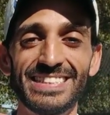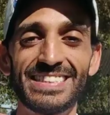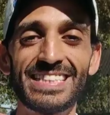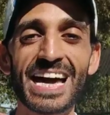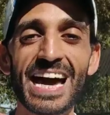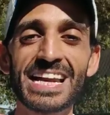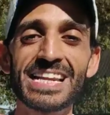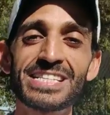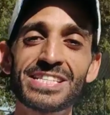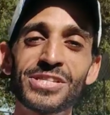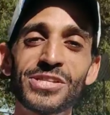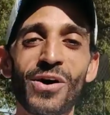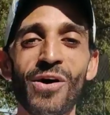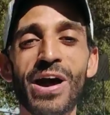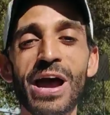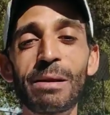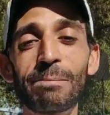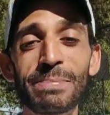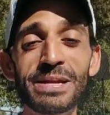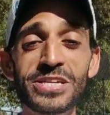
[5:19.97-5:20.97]
that is
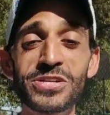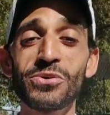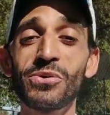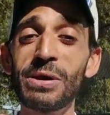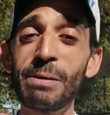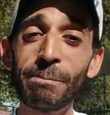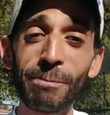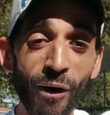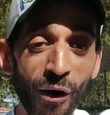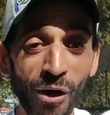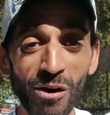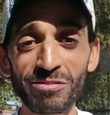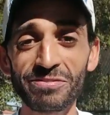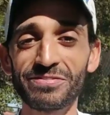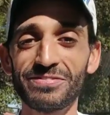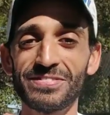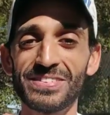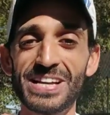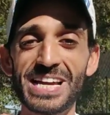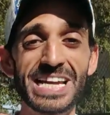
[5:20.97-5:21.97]
not helping you
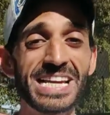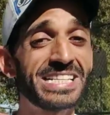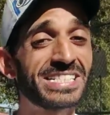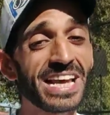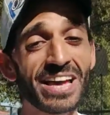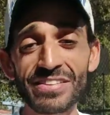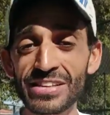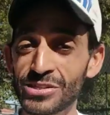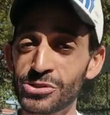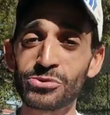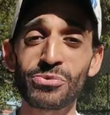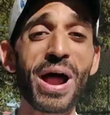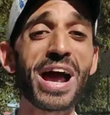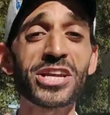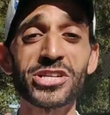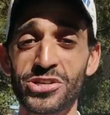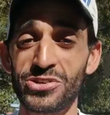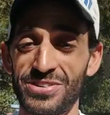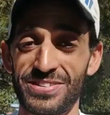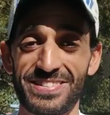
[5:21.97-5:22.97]
evolve, it's a
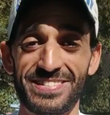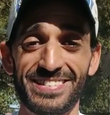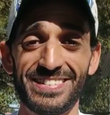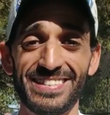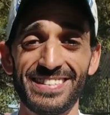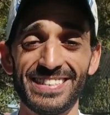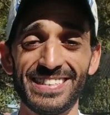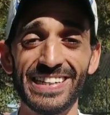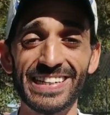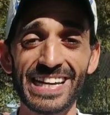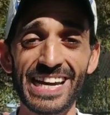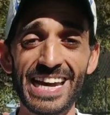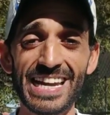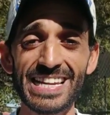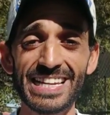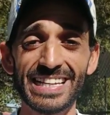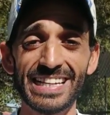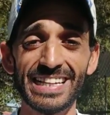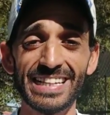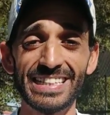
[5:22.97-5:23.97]
distraction.
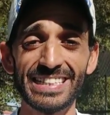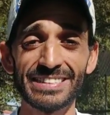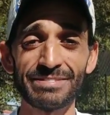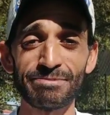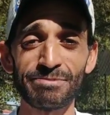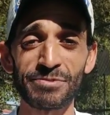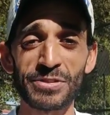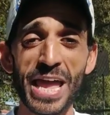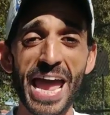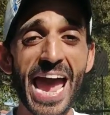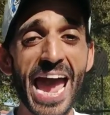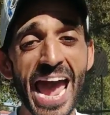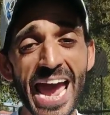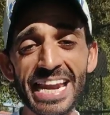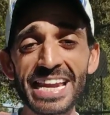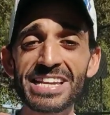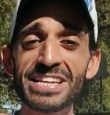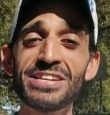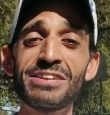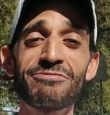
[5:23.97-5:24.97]
Okay?
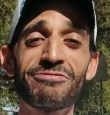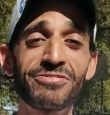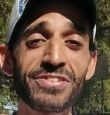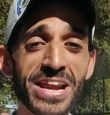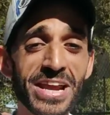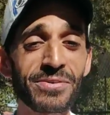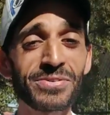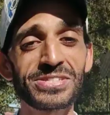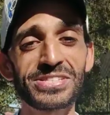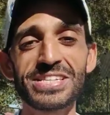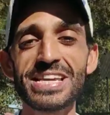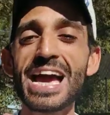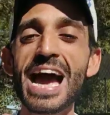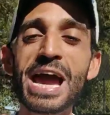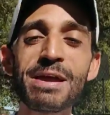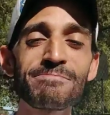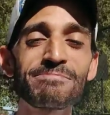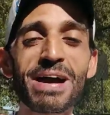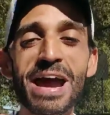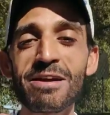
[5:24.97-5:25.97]
energy, frequency,
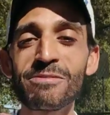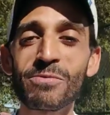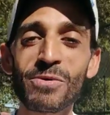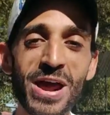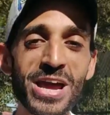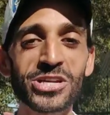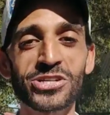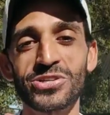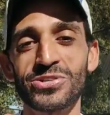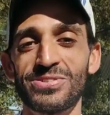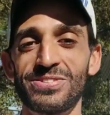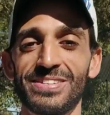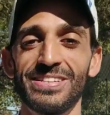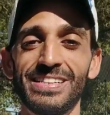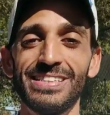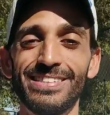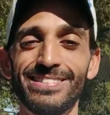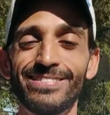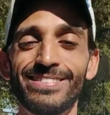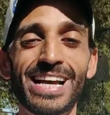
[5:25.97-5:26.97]
and vibration.
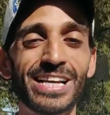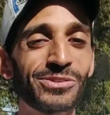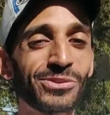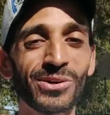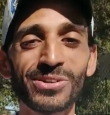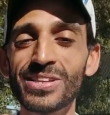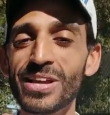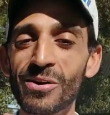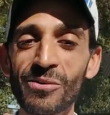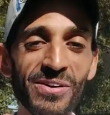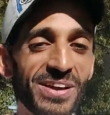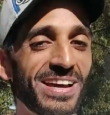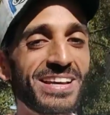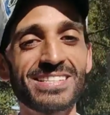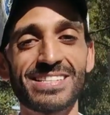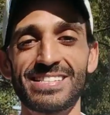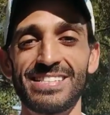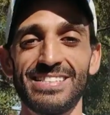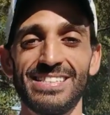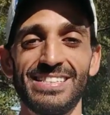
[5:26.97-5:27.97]
That's all there
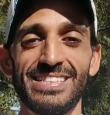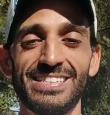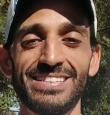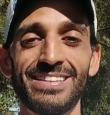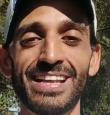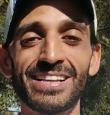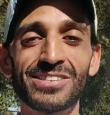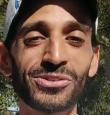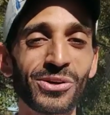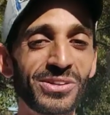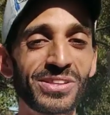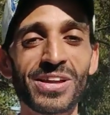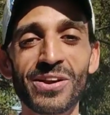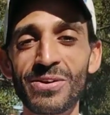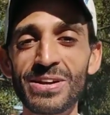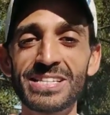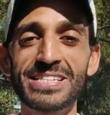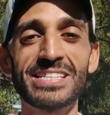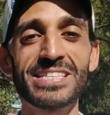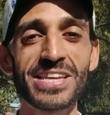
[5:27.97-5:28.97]
is. That's all there
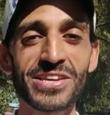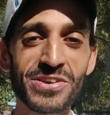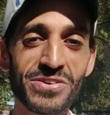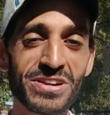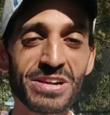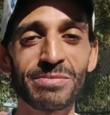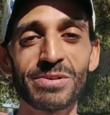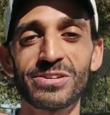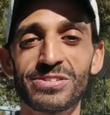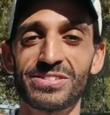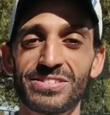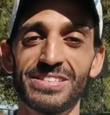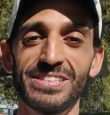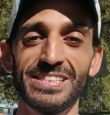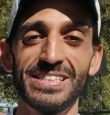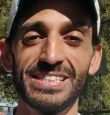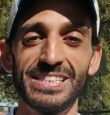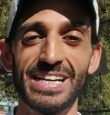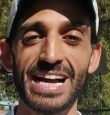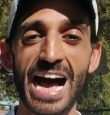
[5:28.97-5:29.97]
is in the universe.
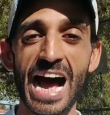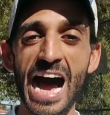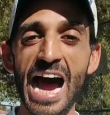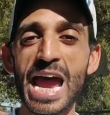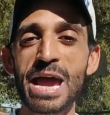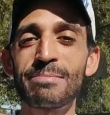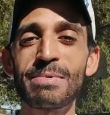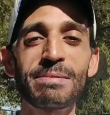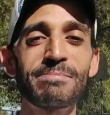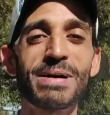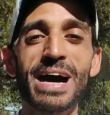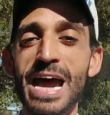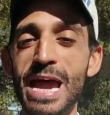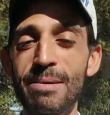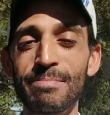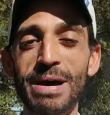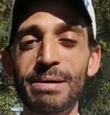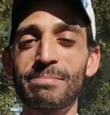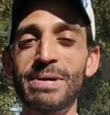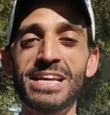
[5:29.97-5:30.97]
I am a, I
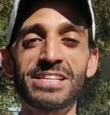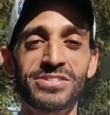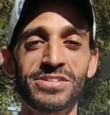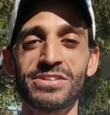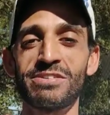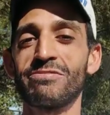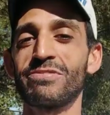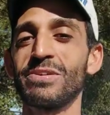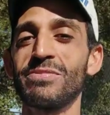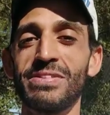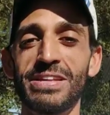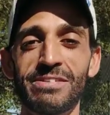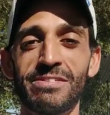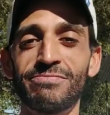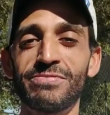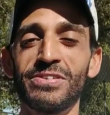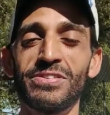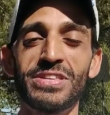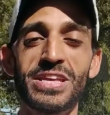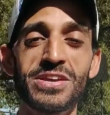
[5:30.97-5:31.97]
am a messenger from the,
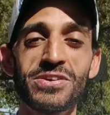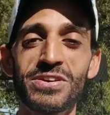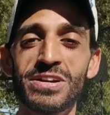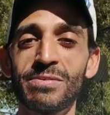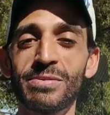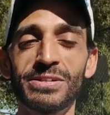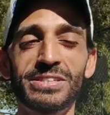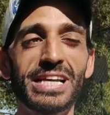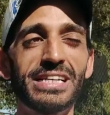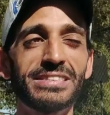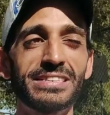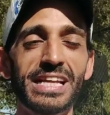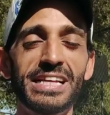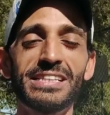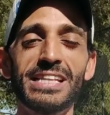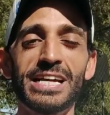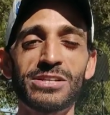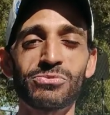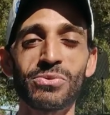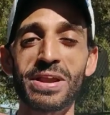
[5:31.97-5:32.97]
from the universe. That,
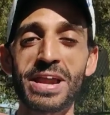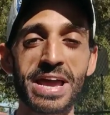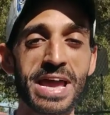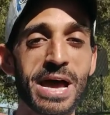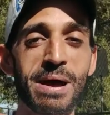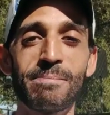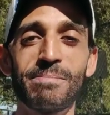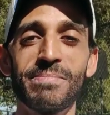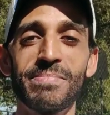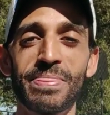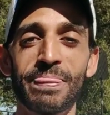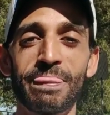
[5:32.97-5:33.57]
that, that's what I am.